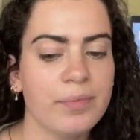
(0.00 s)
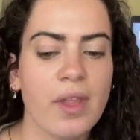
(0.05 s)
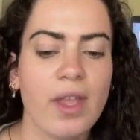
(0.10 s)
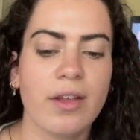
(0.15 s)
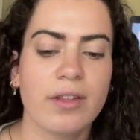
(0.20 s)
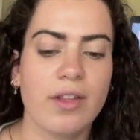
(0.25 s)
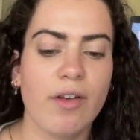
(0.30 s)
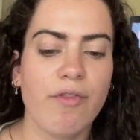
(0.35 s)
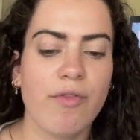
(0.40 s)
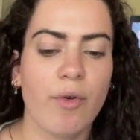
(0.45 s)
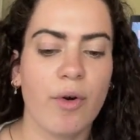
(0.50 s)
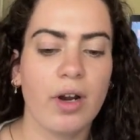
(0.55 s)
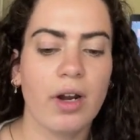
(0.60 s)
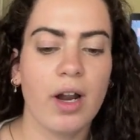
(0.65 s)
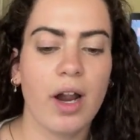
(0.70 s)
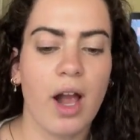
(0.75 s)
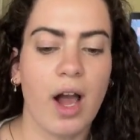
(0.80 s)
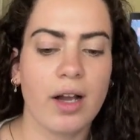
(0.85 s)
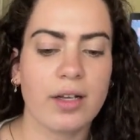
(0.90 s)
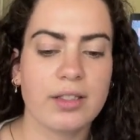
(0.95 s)
The 4
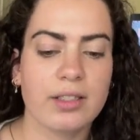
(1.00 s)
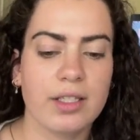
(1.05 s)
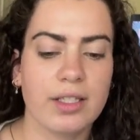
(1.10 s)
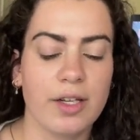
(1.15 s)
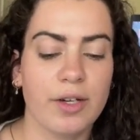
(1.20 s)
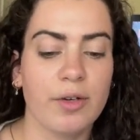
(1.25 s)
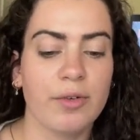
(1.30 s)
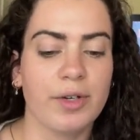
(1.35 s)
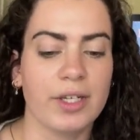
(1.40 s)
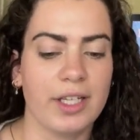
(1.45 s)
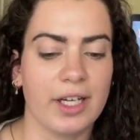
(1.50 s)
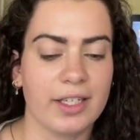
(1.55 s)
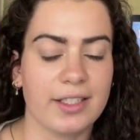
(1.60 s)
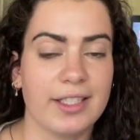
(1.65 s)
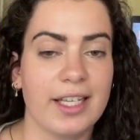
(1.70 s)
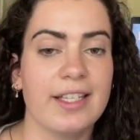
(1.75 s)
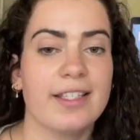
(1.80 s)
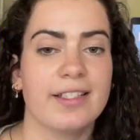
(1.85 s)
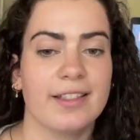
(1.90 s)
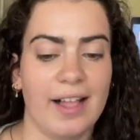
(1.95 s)

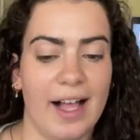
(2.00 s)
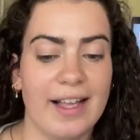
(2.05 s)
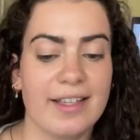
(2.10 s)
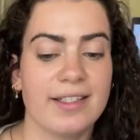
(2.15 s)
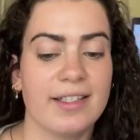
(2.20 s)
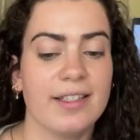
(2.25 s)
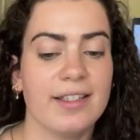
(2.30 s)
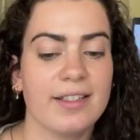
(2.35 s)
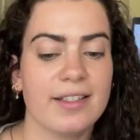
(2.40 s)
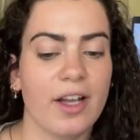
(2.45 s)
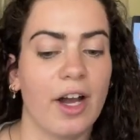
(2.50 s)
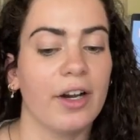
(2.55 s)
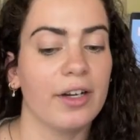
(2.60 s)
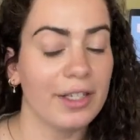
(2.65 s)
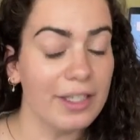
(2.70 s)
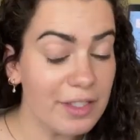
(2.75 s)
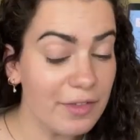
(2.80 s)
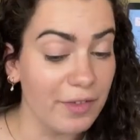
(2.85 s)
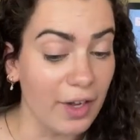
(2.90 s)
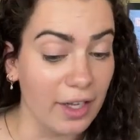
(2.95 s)
oxidoreductase classes are
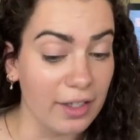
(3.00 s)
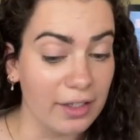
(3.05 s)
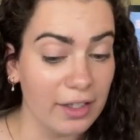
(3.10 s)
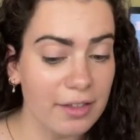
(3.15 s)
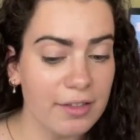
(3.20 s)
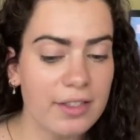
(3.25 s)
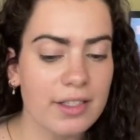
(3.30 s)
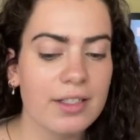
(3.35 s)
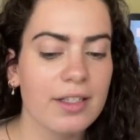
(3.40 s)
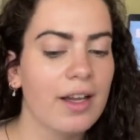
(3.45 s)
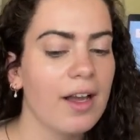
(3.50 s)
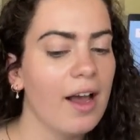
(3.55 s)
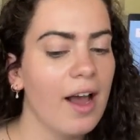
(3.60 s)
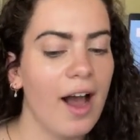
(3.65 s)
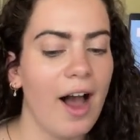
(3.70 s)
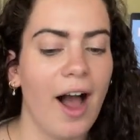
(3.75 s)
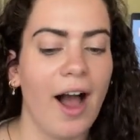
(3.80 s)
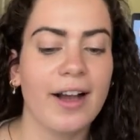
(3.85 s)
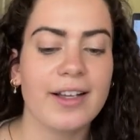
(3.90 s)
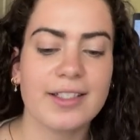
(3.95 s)
as follows:
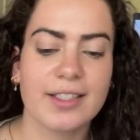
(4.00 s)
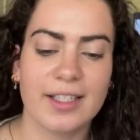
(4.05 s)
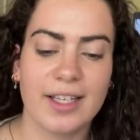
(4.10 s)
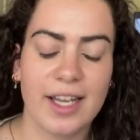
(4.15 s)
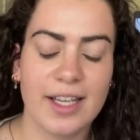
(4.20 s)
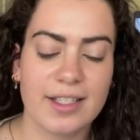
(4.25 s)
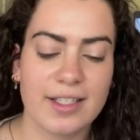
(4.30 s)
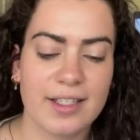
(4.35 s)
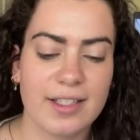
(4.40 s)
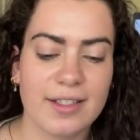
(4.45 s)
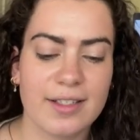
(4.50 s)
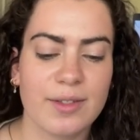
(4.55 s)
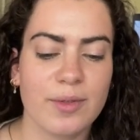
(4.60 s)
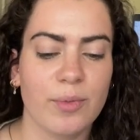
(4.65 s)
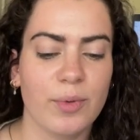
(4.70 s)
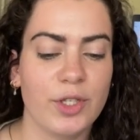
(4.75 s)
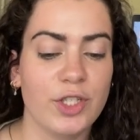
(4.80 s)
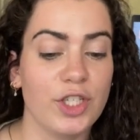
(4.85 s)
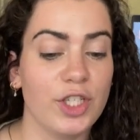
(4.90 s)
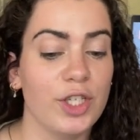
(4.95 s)
oxidases,
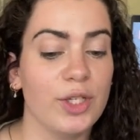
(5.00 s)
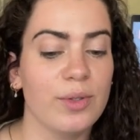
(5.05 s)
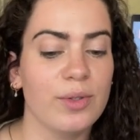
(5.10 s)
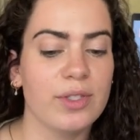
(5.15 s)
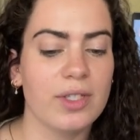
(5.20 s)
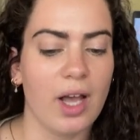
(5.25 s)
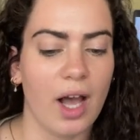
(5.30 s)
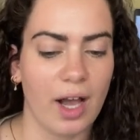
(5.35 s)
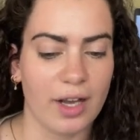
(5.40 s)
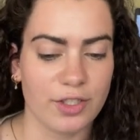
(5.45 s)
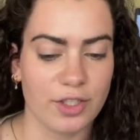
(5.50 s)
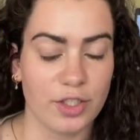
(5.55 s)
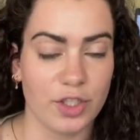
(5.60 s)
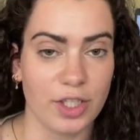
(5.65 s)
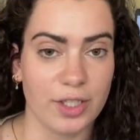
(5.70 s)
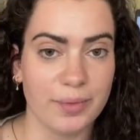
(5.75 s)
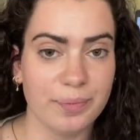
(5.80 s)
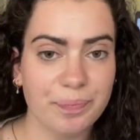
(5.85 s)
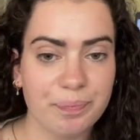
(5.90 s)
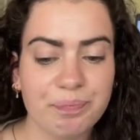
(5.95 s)
which use
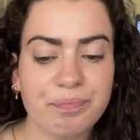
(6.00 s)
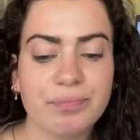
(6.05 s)
oxygen,